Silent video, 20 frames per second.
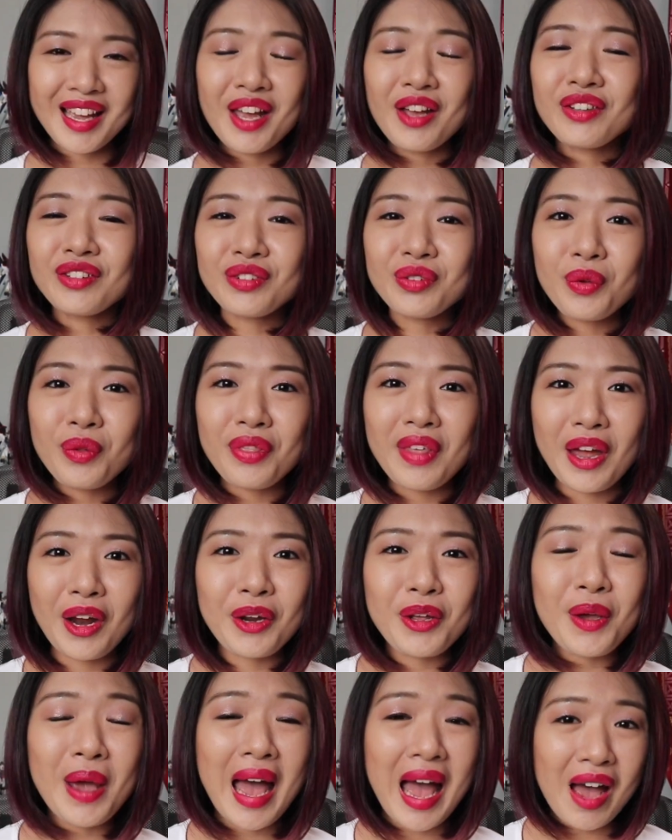So there
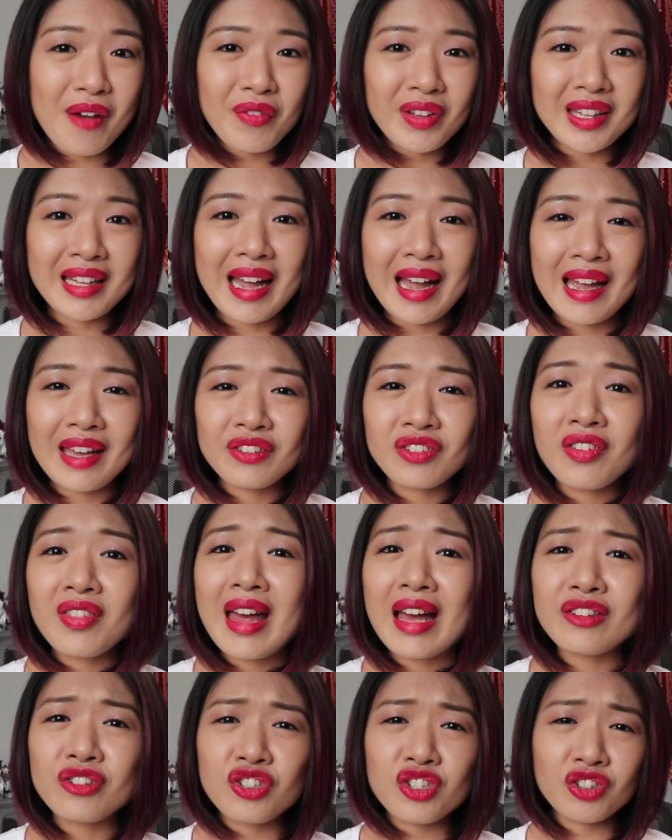you have it, guys.
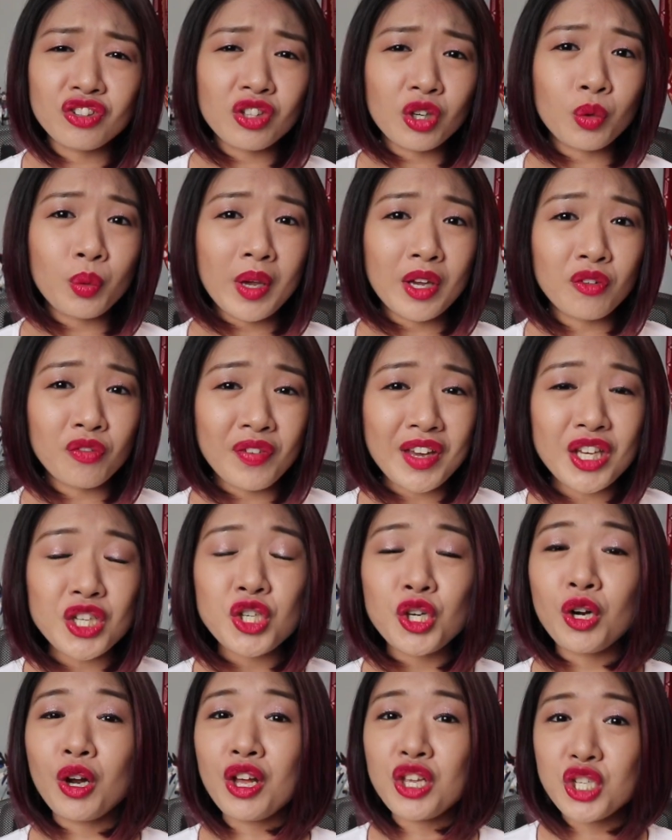That's just a quick
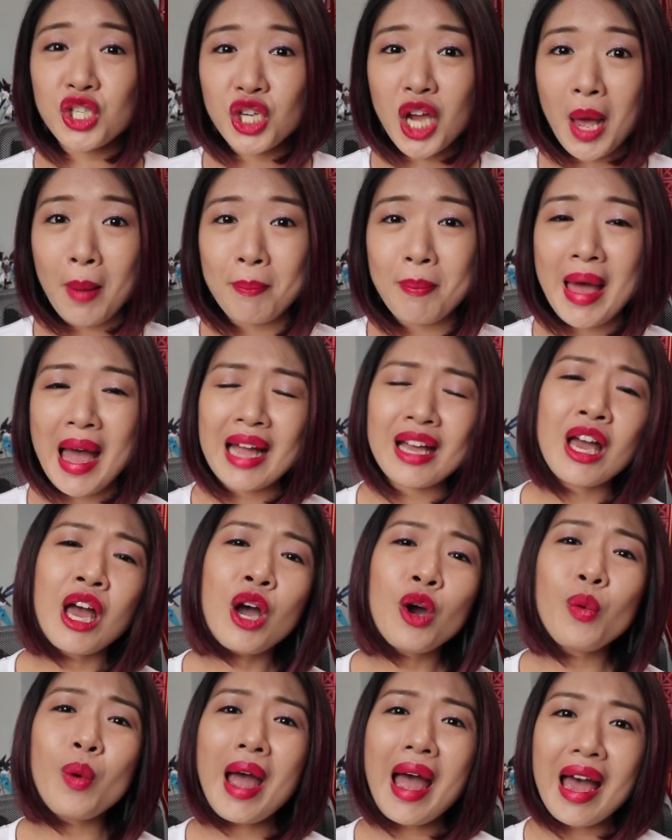feature on ShopBack,
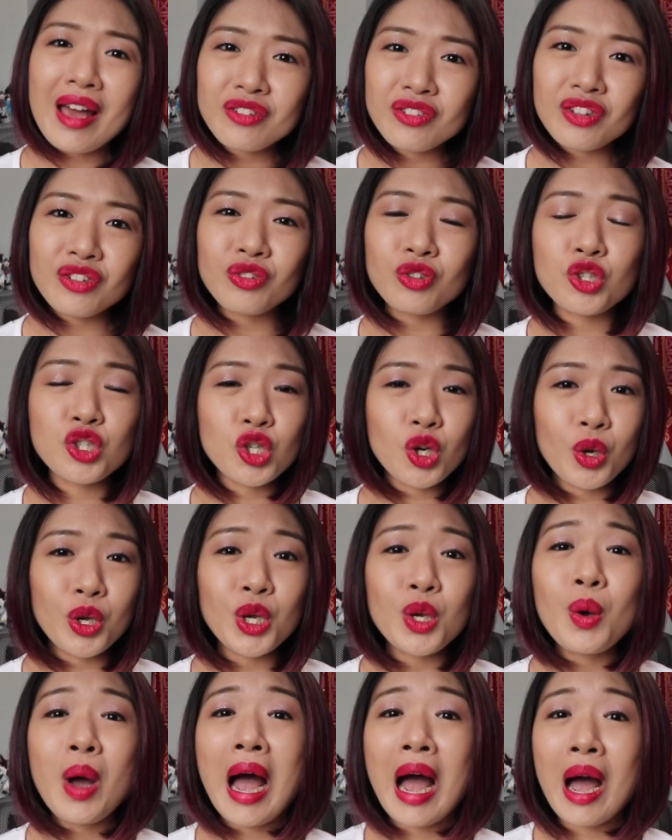who asks us to show
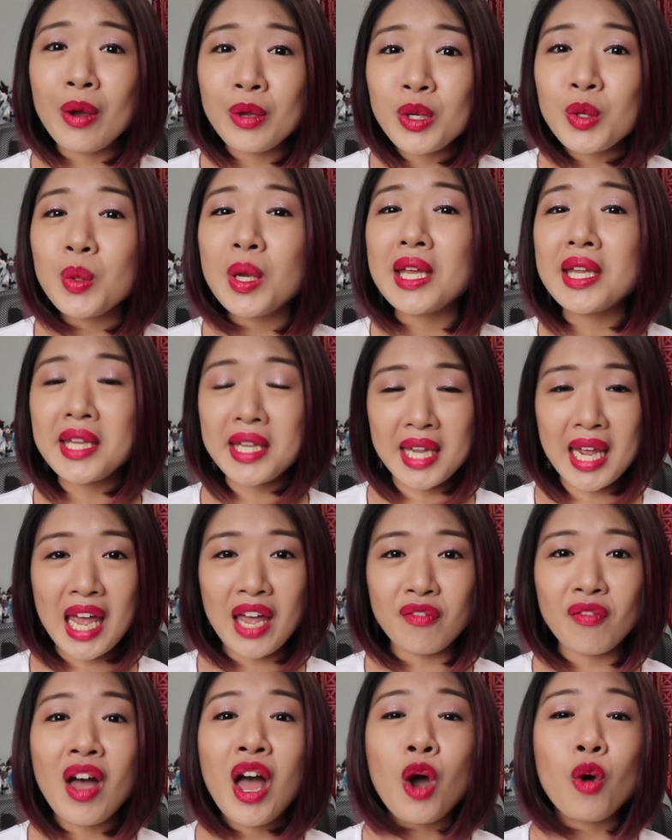you how you can
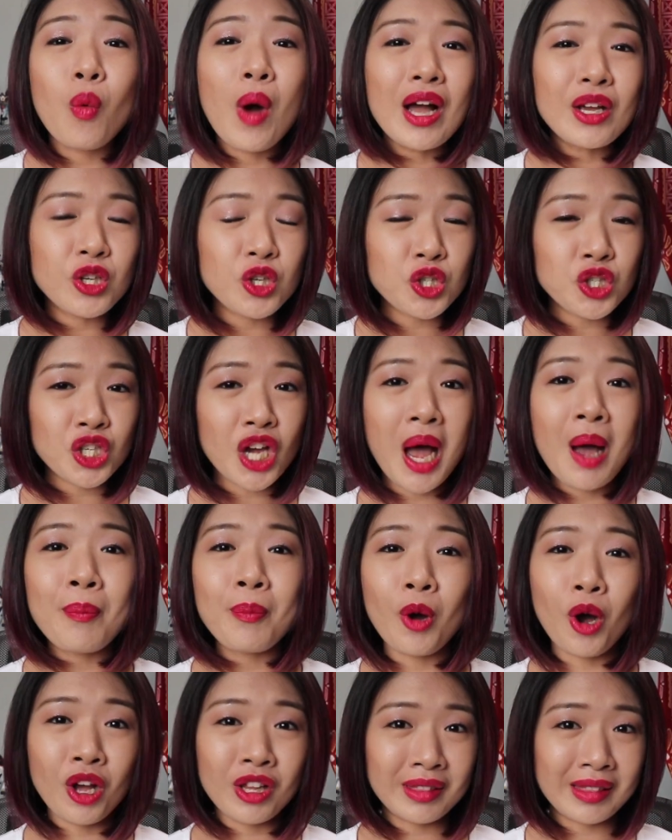save while you shop
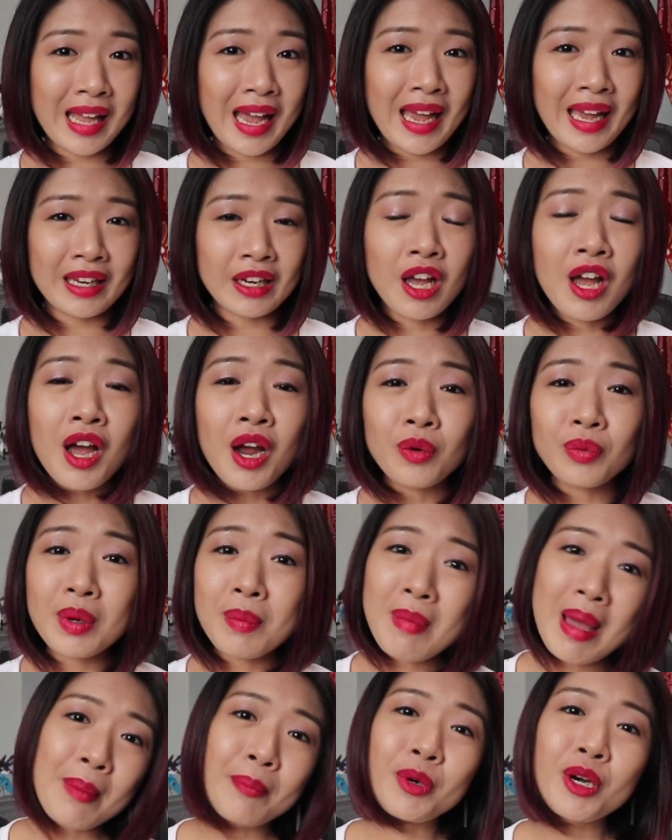online.
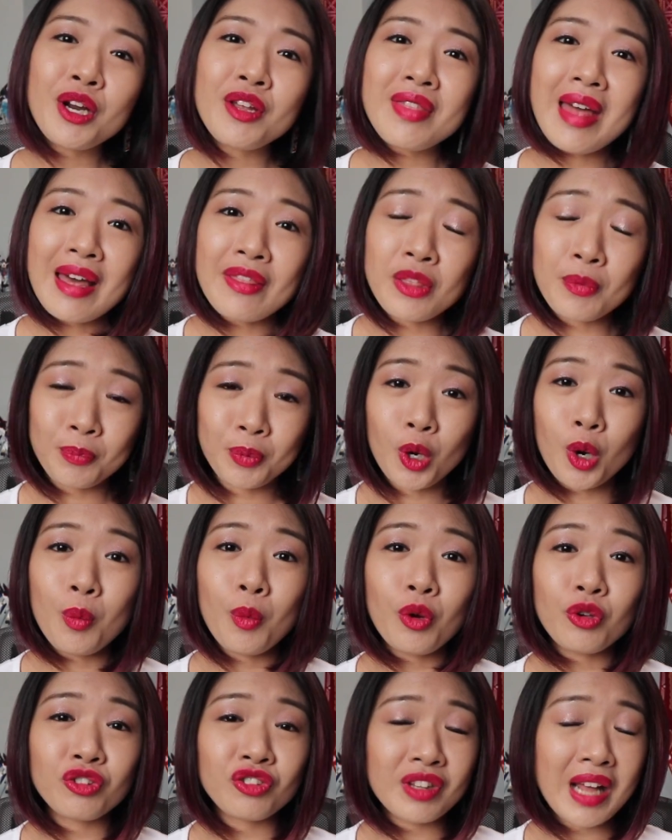Remember that the
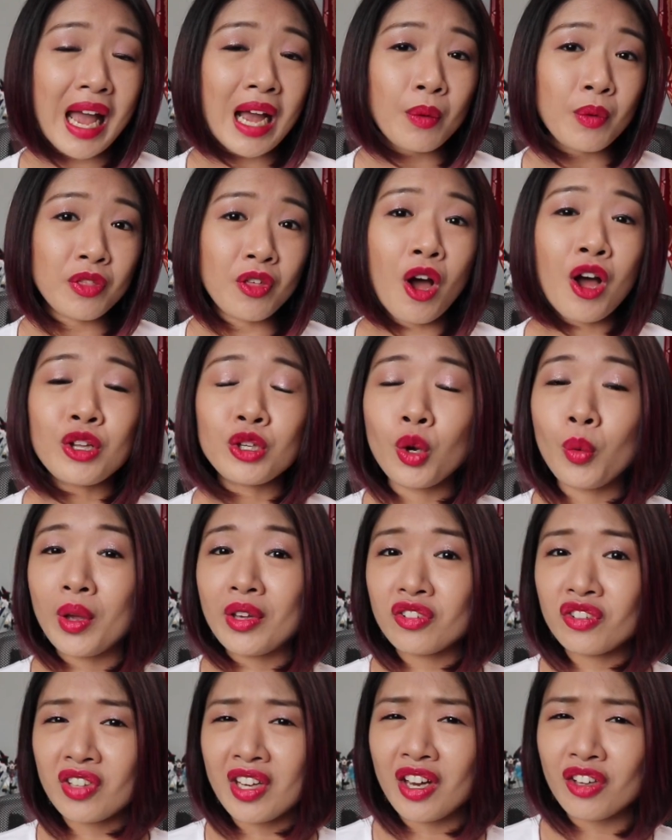promo stack with ongoing
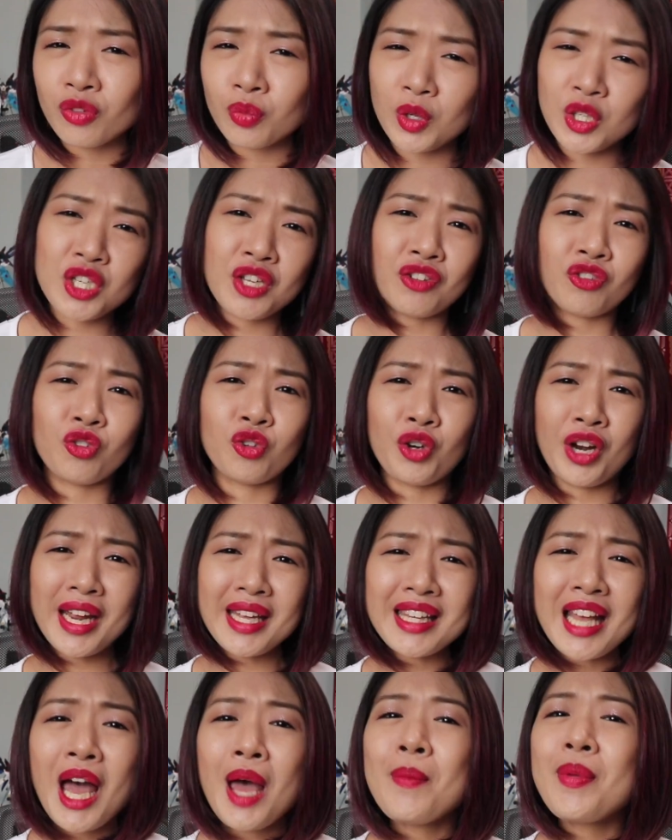sales, which is great
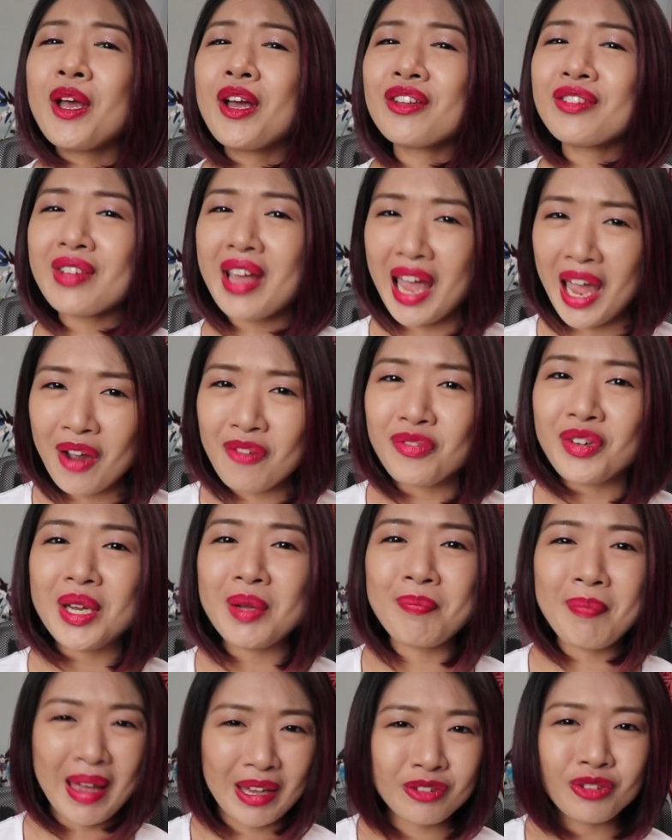because every
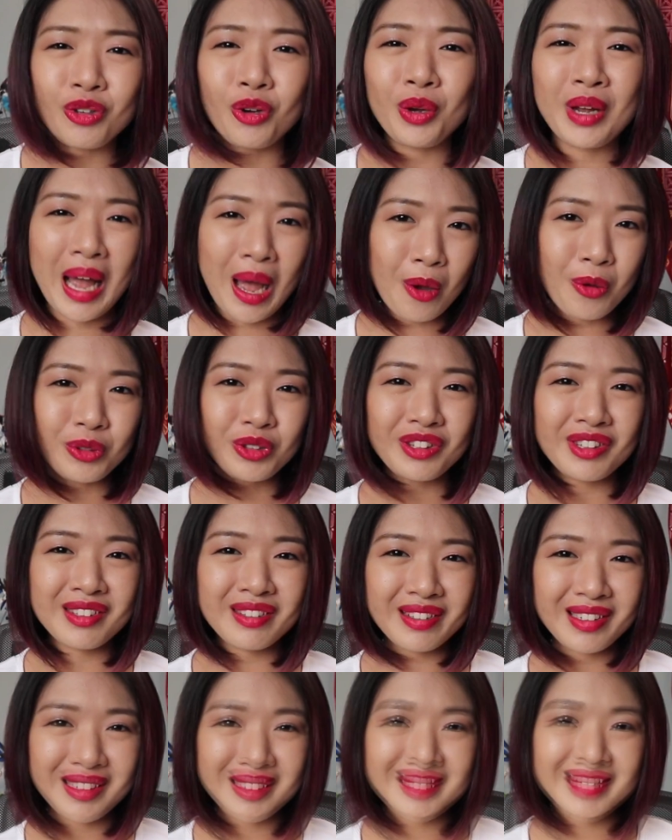peso
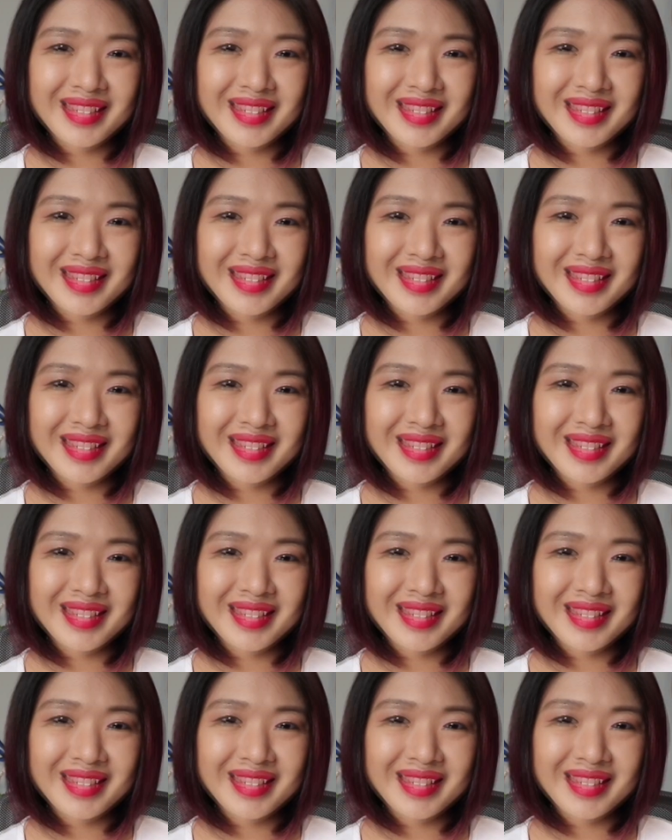counts.